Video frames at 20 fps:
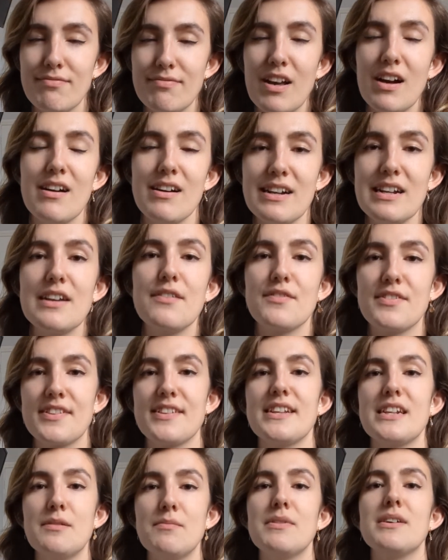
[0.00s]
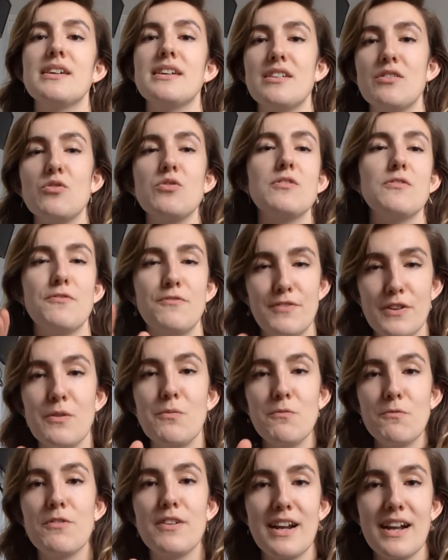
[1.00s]
I love cinema and all the
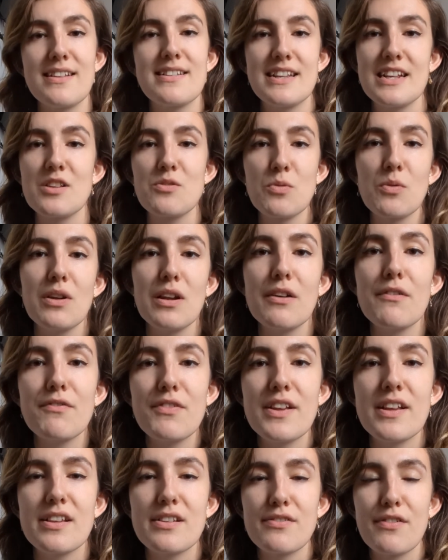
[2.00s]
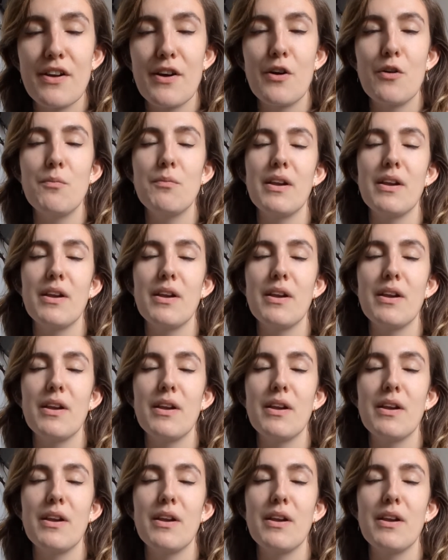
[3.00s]
film fanatics will love this film.